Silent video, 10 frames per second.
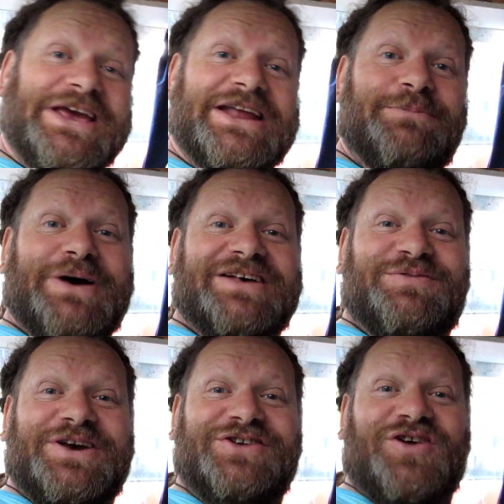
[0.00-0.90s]
get a bus
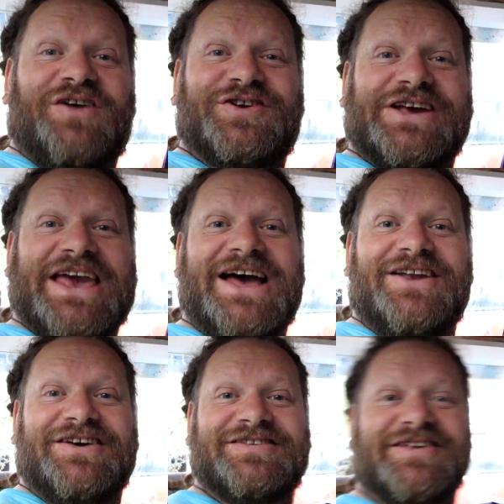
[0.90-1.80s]
we can drive on a car
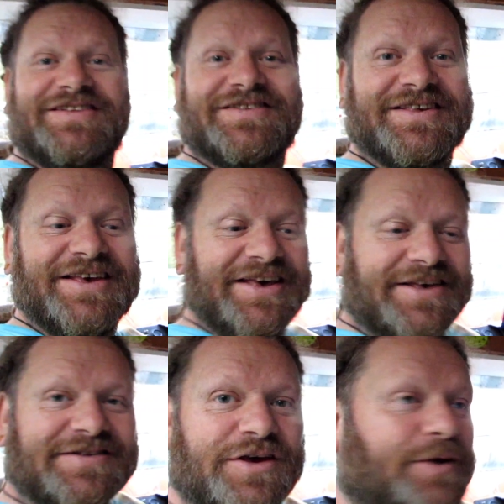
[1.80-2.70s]
license? So you